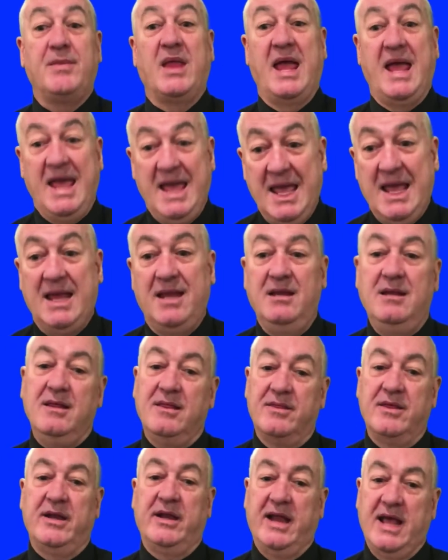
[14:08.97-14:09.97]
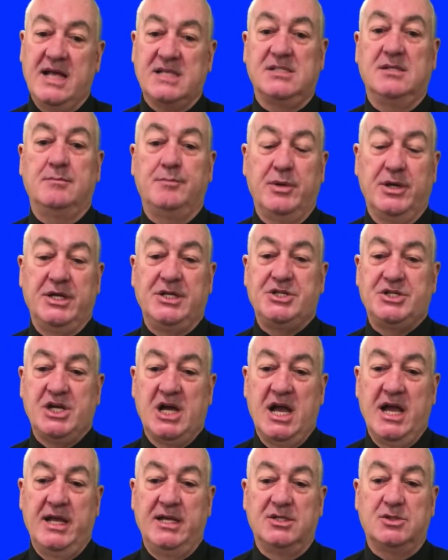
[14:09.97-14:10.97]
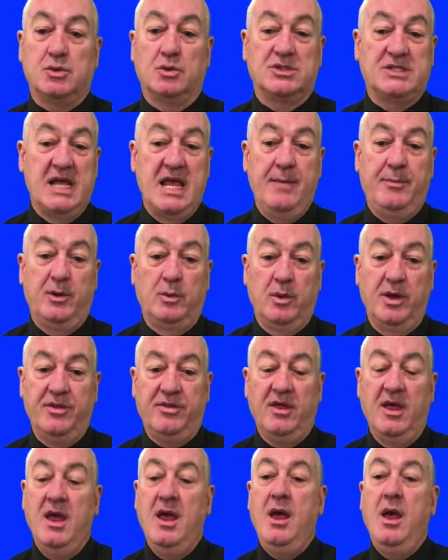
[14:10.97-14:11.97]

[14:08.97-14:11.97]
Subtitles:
and that it hasn't been changed or tampered with